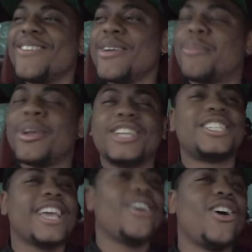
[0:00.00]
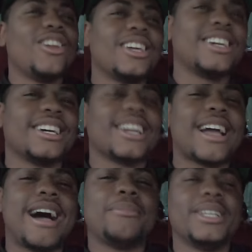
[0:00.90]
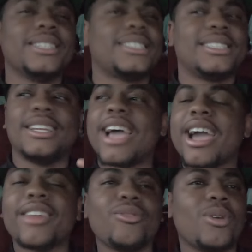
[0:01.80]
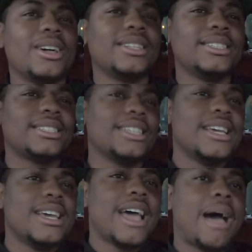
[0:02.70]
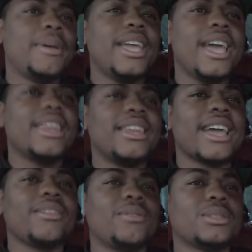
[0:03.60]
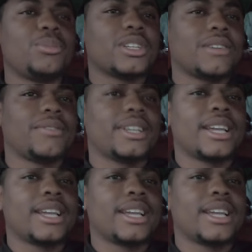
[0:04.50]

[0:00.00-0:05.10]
We appreciate all the good comments, the negative ones. Bad comments. I mean, yeah, the negative ones. But out for the